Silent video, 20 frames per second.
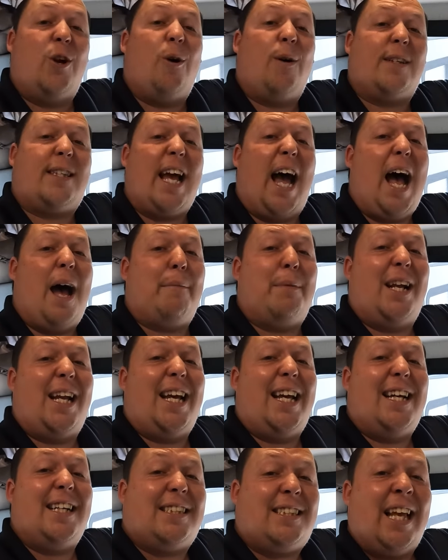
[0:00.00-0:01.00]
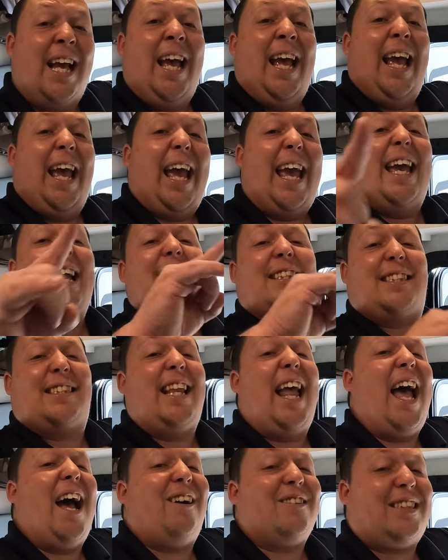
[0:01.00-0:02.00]
you know what time it is? It's
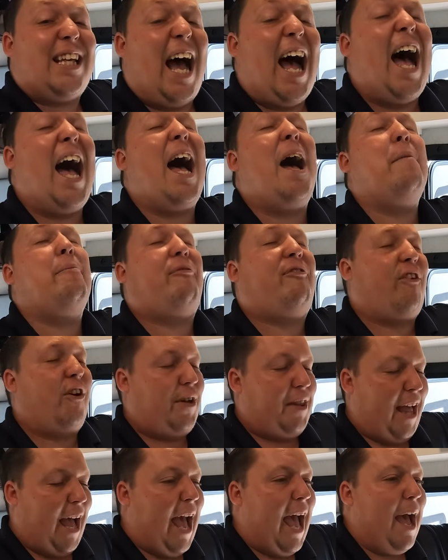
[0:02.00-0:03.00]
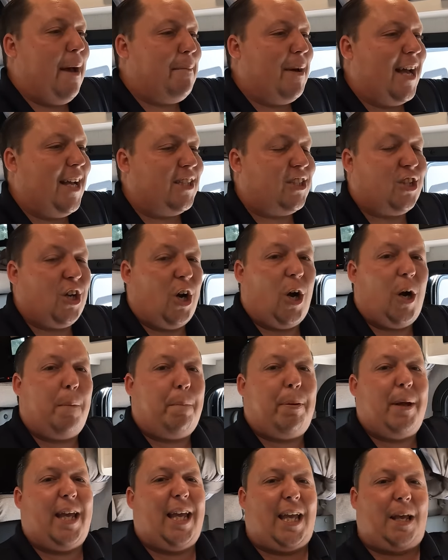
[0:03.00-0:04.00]
now time for the
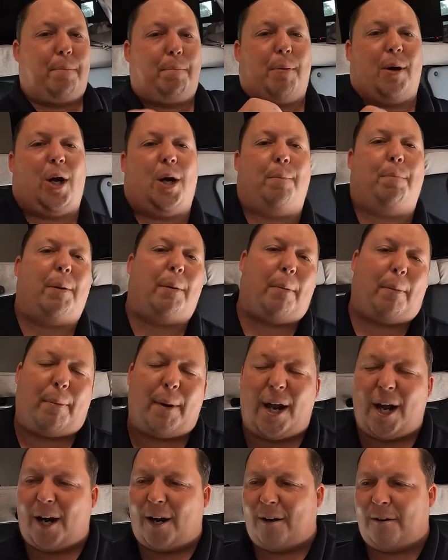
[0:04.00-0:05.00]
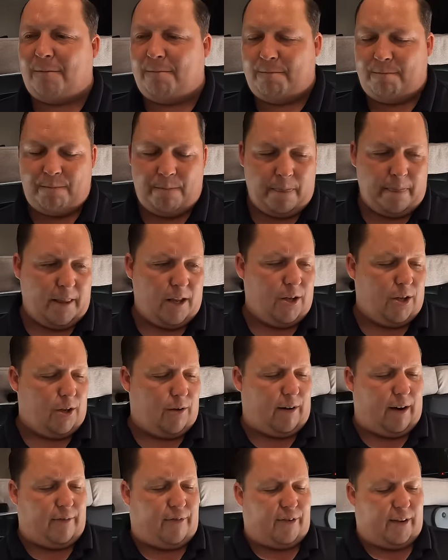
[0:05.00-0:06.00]
MSRP. MSRP. Burr, burr, burr.
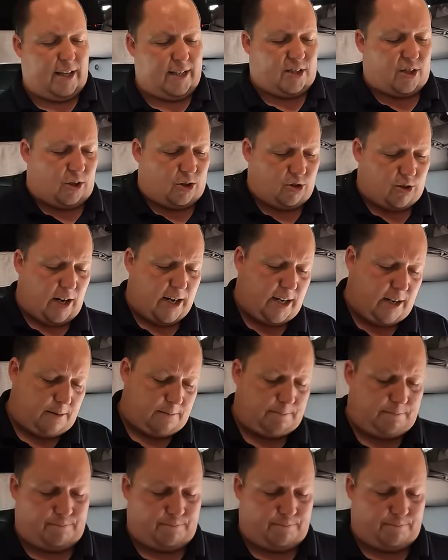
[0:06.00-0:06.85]
You ready for this, Andrea?